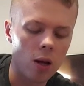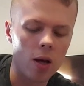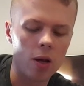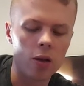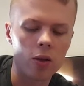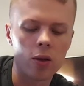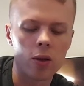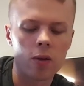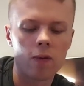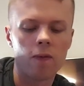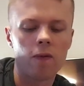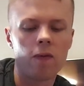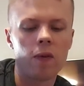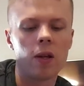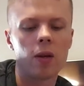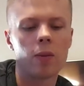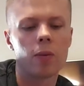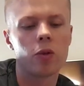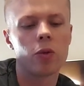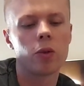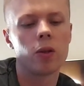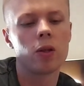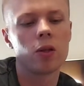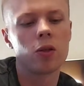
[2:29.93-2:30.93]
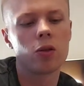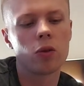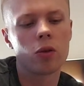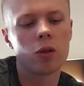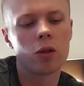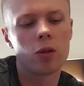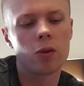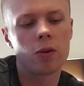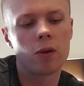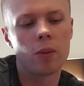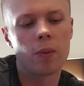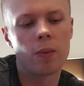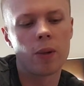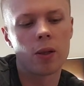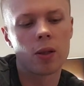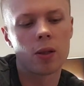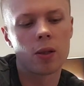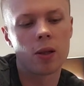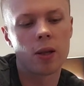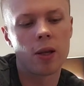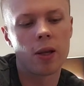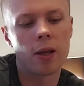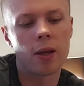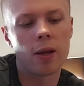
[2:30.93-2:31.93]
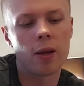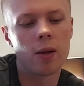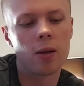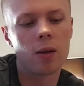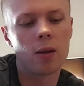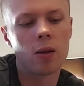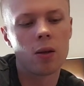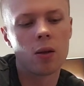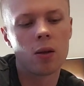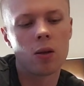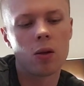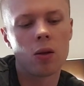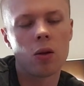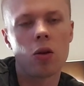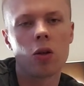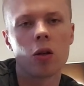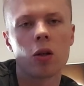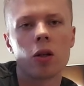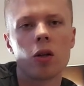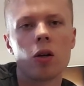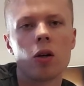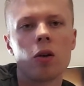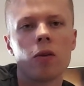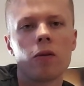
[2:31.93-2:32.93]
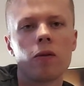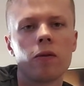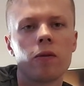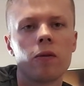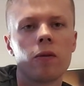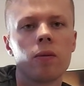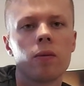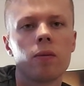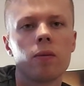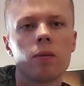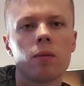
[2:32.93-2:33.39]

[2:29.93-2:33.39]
You can flip between sources with the button here, on and off.